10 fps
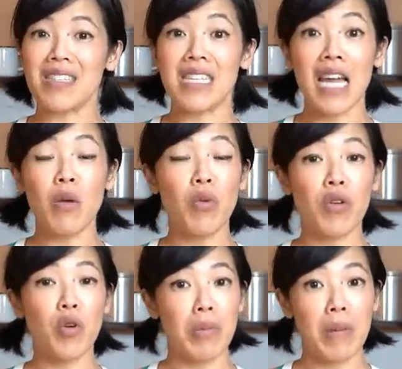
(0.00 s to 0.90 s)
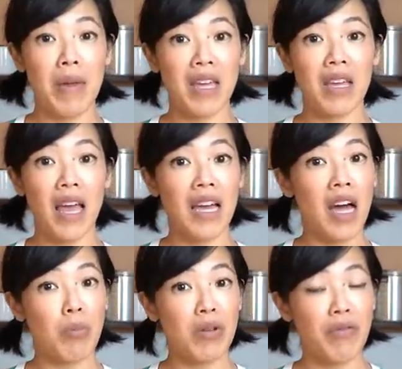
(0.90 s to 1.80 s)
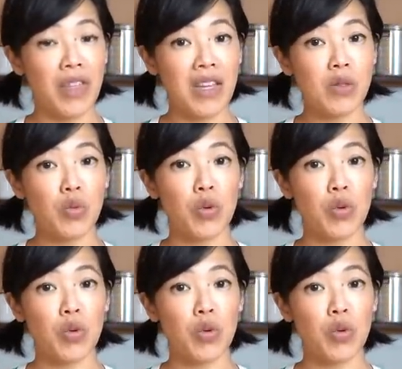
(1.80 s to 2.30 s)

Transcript: Today, we're going to be making a couple of things.